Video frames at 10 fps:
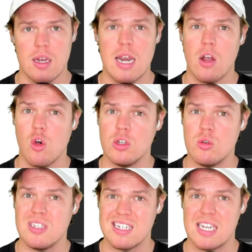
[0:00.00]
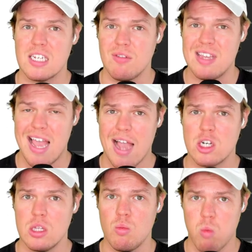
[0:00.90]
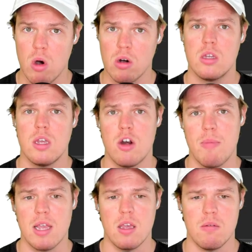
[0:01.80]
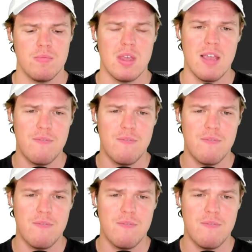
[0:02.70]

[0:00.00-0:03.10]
now going to successfully actually work in our backend. Hit